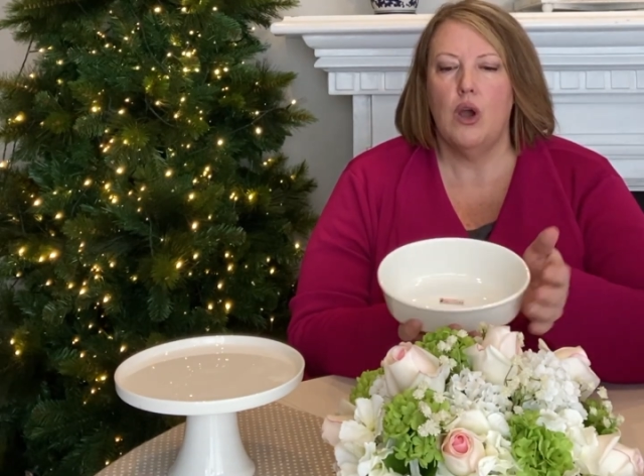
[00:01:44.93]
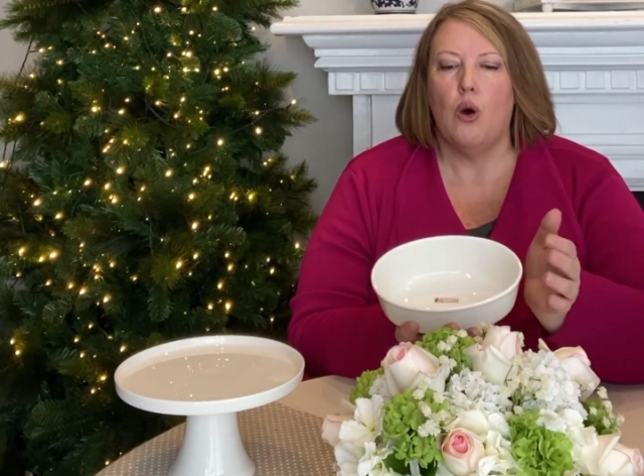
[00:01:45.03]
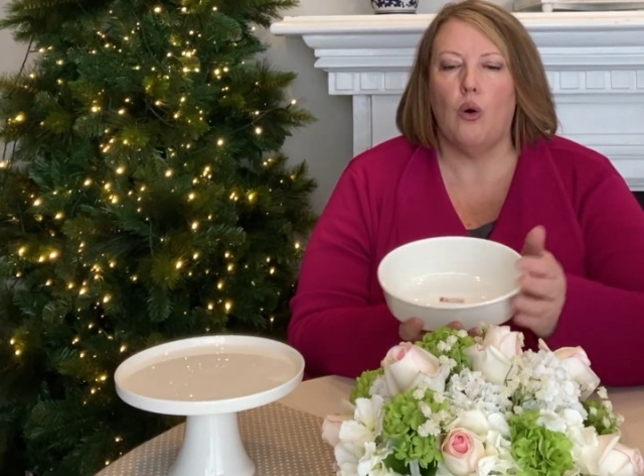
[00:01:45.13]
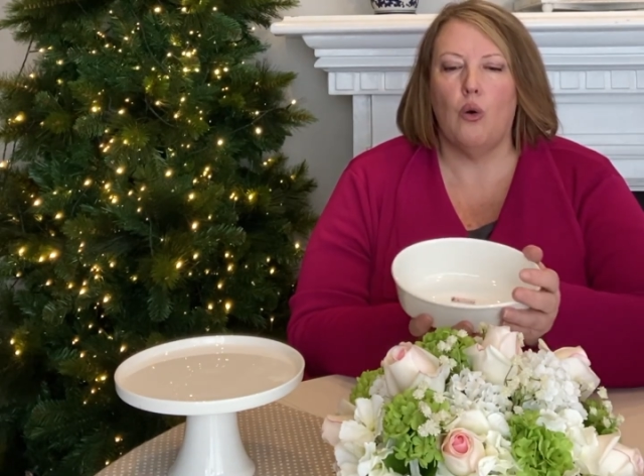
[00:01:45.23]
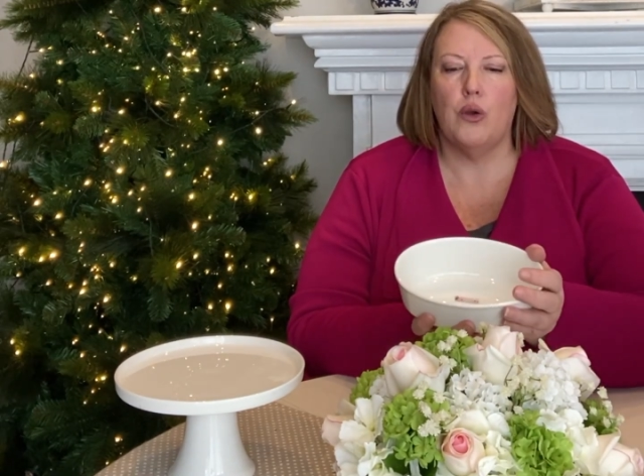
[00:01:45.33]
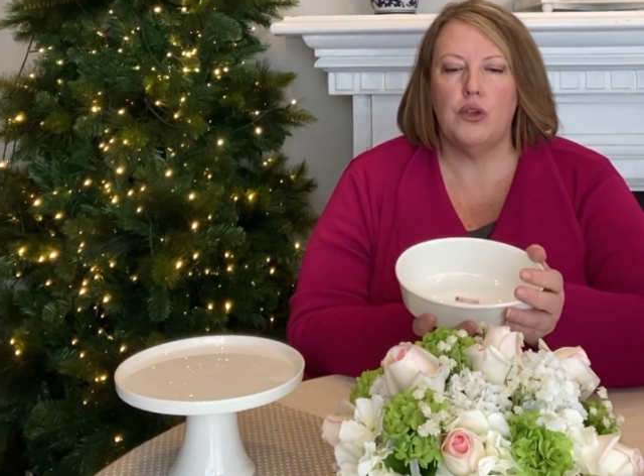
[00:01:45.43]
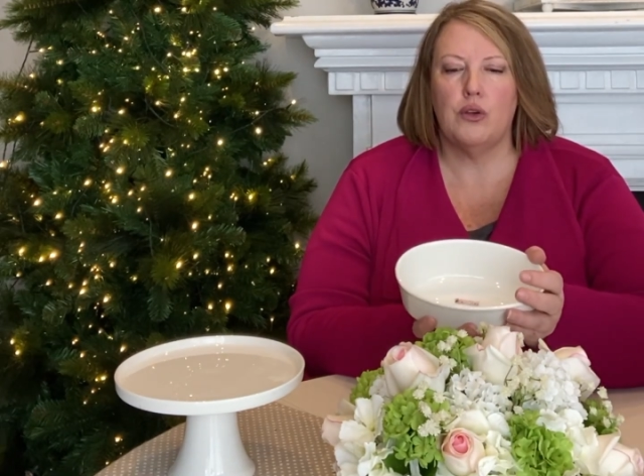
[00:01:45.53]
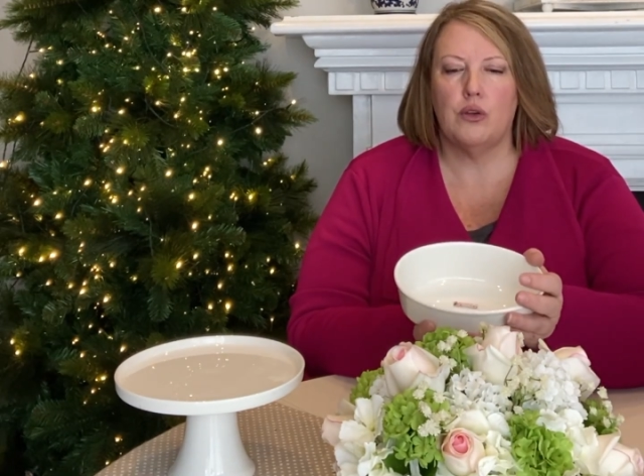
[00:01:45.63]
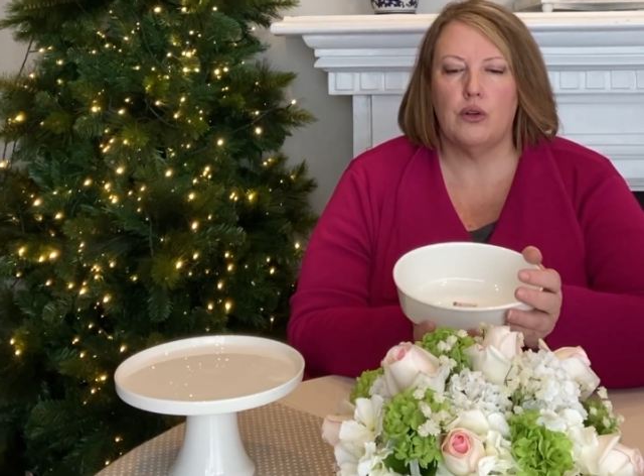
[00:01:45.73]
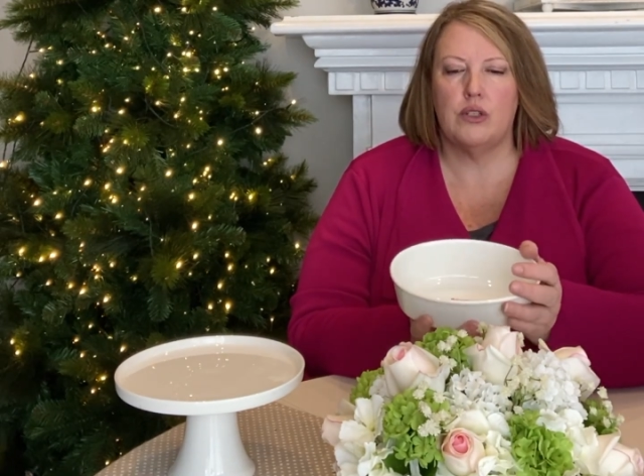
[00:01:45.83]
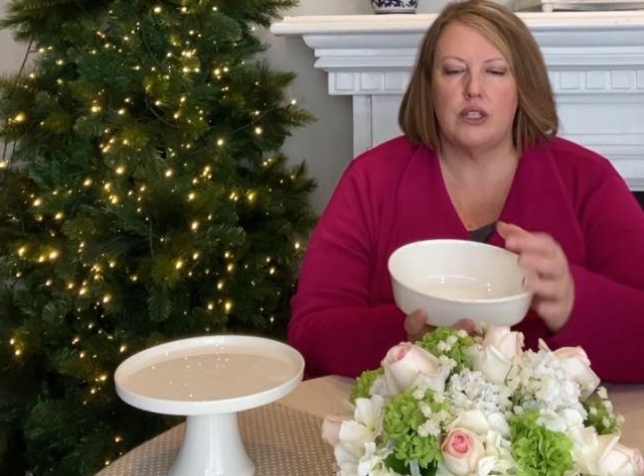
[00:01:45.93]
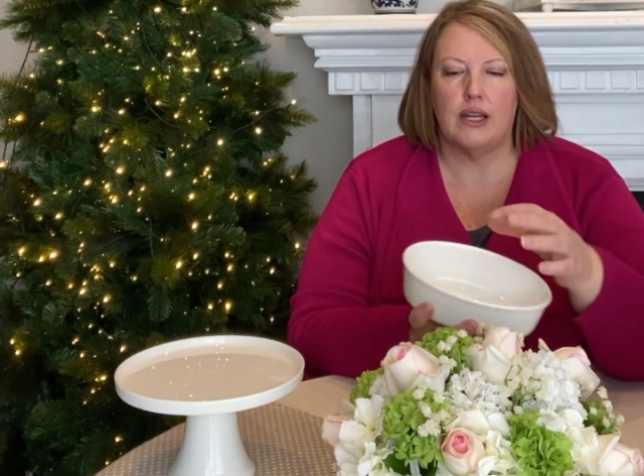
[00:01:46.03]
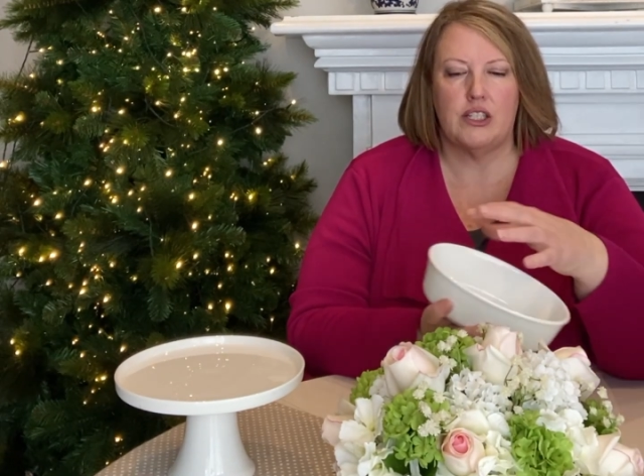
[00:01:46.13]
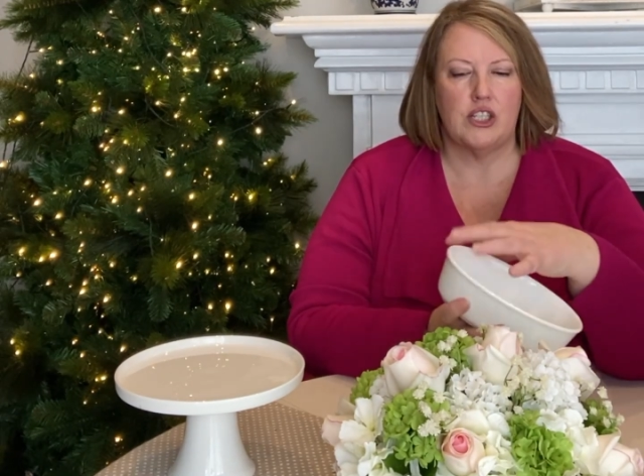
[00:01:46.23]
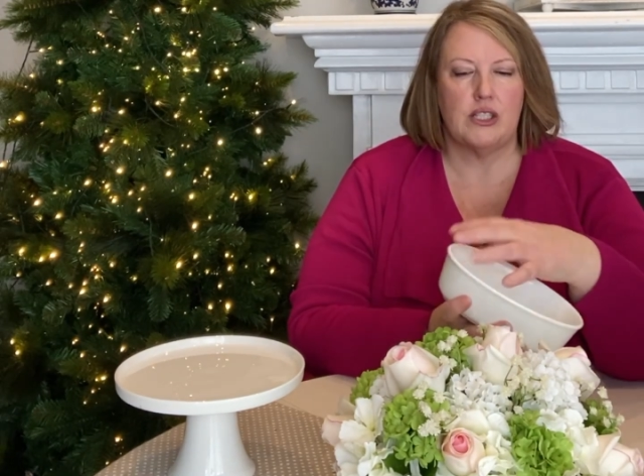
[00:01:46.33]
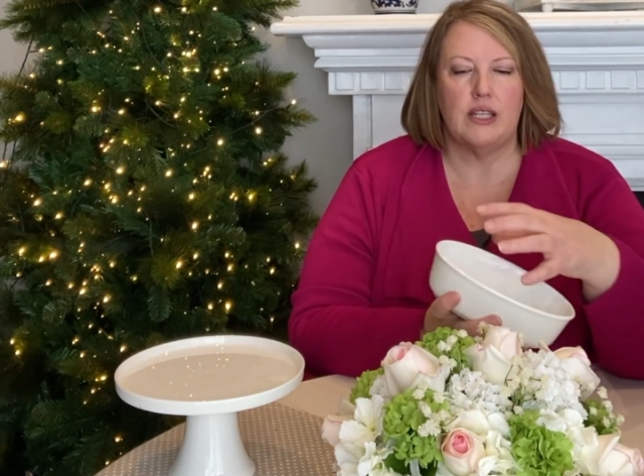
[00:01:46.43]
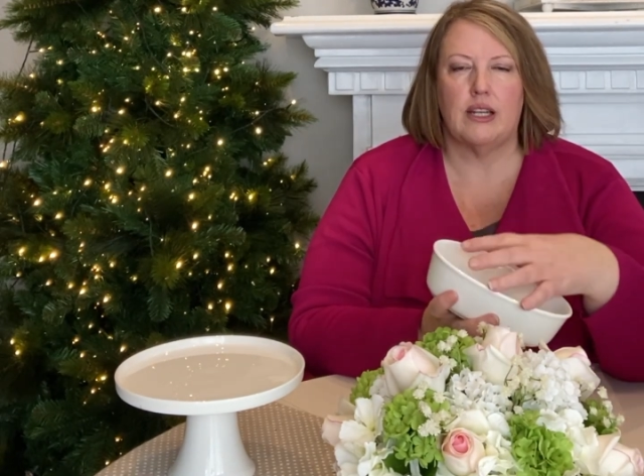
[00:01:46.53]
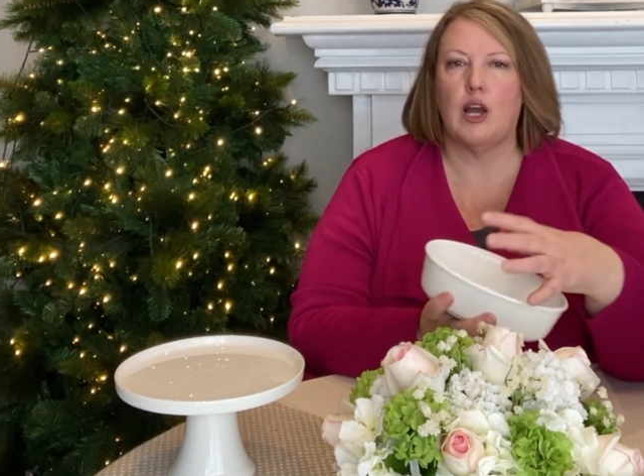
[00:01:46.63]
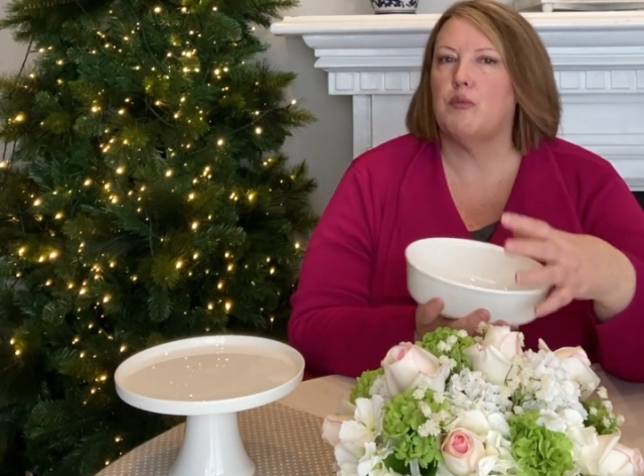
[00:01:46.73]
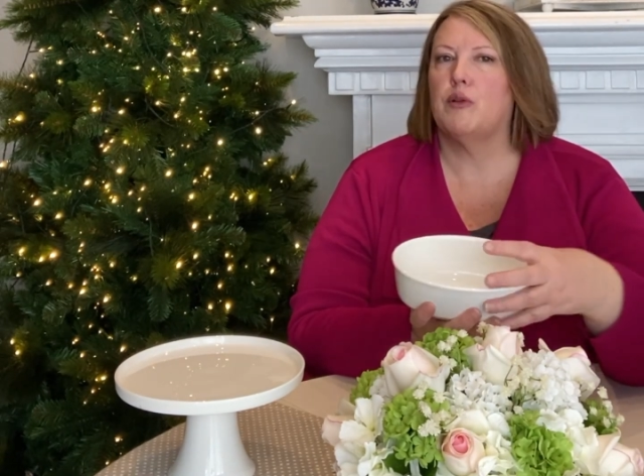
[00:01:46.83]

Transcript: or you could just set a couple